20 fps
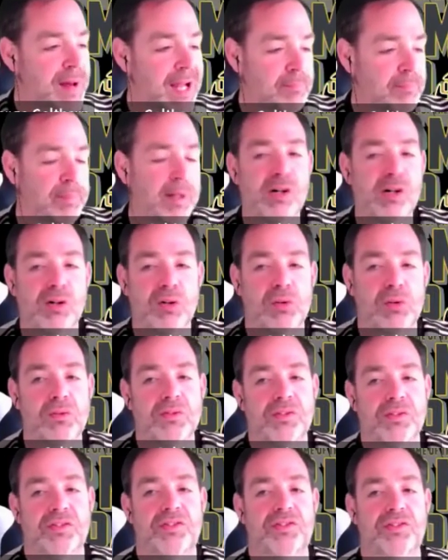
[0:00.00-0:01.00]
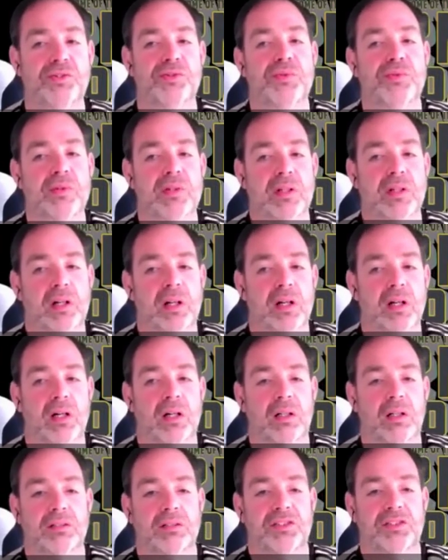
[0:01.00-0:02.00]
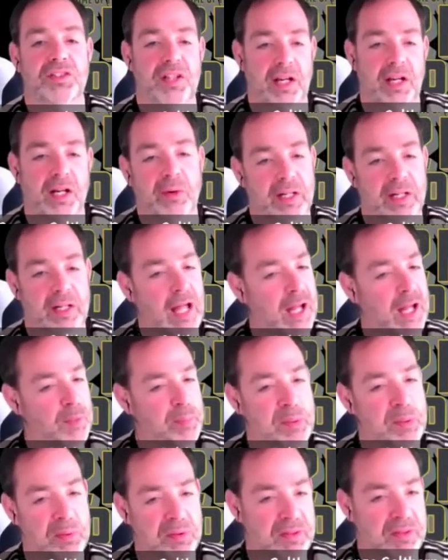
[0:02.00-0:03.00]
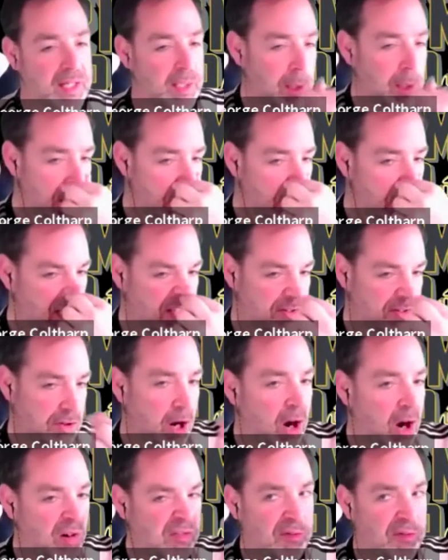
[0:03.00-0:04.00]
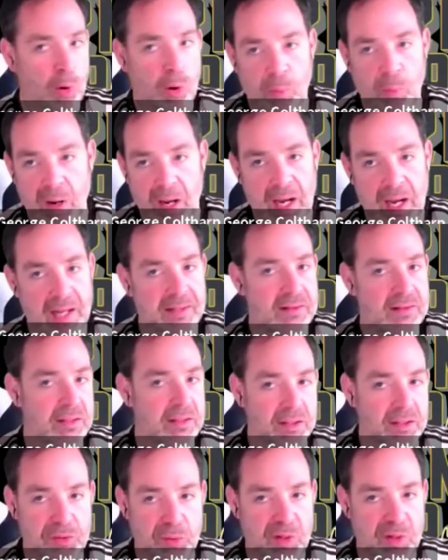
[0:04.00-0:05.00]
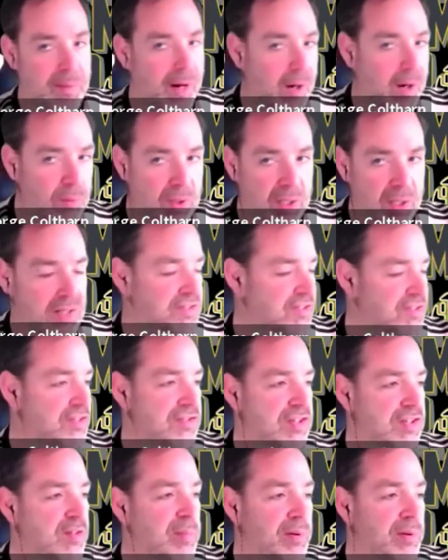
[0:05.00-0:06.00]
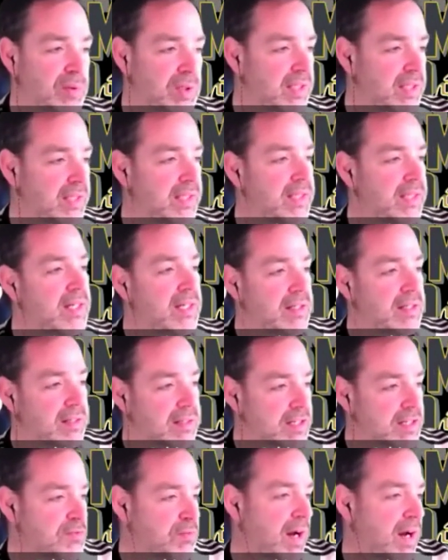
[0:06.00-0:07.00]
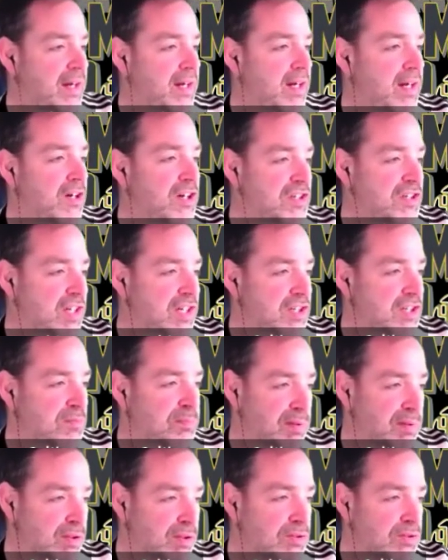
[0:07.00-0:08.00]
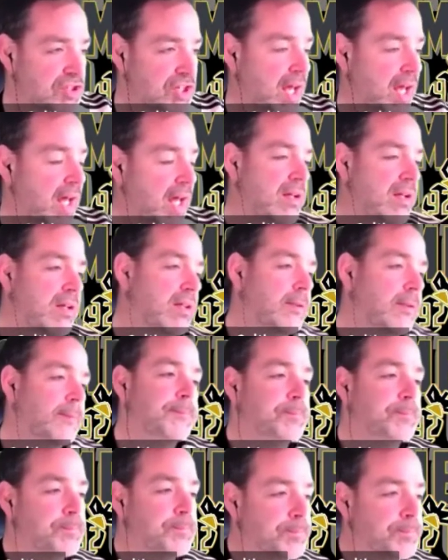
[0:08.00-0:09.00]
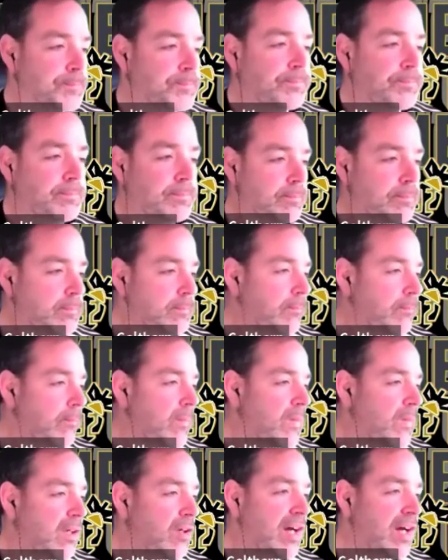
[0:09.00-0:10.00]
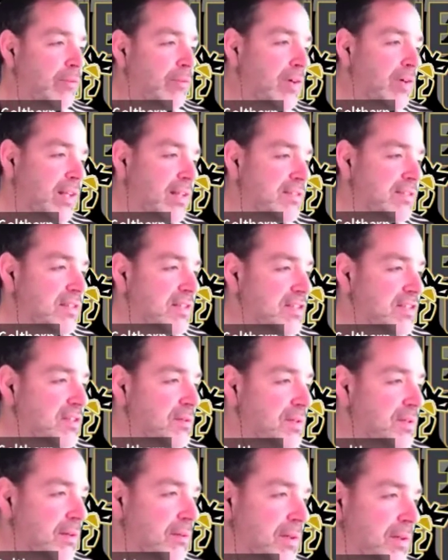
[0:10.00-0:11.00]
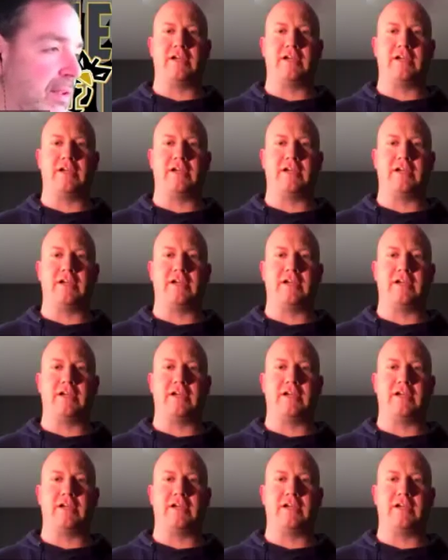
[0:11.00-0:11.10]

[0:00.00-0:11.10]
bones to the air raid. A lot of people think it's all 4 wide, 3x1, all sorts of stuff. But really, this right here is blue jet. Go ahead and run it. Let's see what they run.